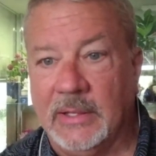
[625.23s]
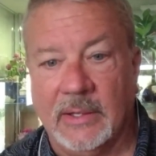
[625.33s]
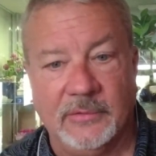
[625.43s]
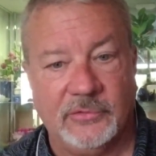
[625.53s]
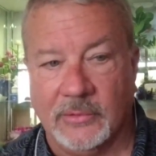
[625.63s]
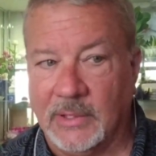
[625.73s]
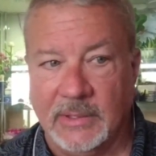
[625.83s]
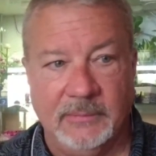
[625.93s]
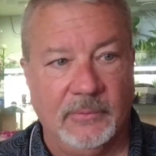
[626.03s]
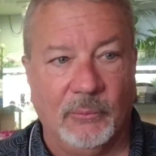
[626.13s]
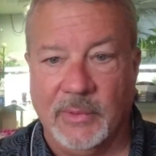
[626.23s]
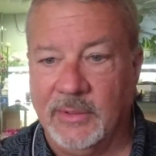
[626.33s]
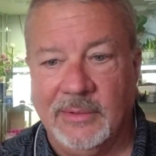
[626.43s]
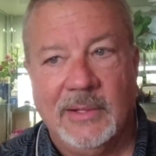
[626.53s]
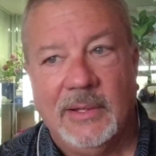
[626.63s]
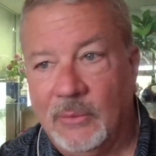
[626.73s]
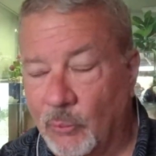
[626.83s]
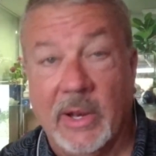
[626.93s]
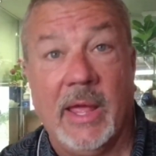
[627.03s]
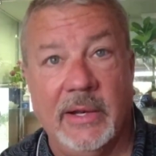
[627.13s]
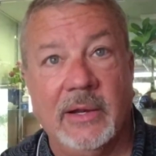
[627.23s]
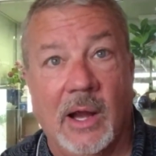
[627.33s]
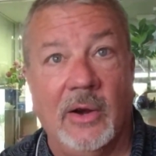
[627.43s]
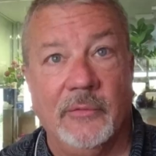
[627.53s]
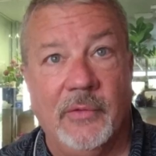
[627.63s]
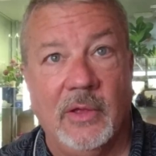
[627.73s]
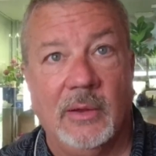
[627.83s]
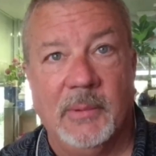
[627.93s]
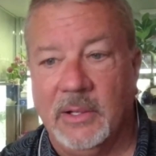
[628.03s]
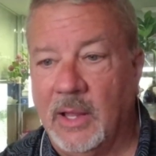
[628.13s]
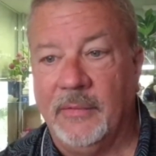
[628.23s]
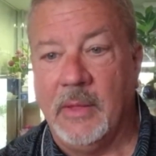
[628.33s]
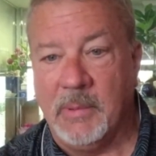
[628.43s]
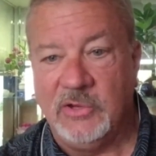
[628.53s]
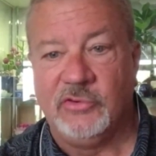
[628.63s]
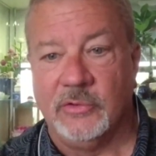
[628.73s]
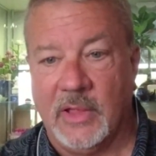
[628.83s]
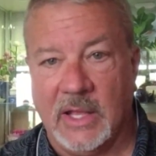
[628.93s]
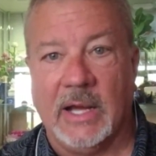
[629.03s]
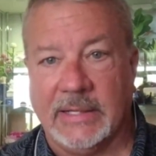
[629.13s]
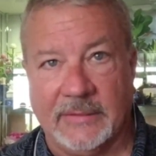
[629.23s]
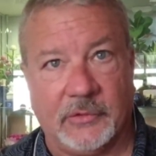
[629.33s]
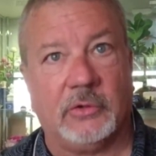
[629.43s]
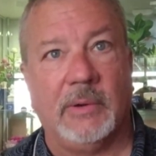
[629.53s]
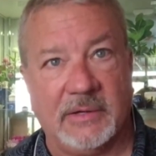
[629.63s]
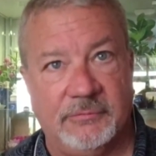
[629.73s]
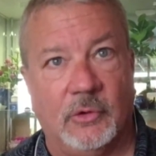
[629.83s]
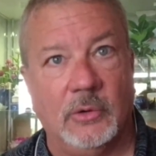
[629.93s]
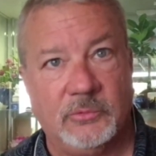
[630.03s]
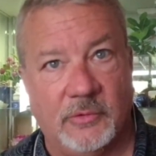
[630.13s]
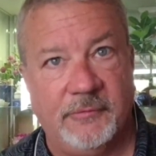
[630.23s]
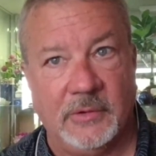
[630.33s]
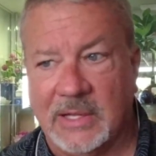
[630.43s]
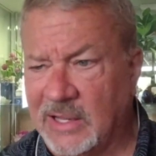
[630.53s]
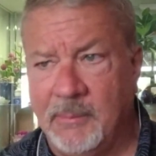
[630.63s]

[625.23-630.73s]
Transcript: and so I went ahead and hired them, and they made sure I got the correct forms to fill out.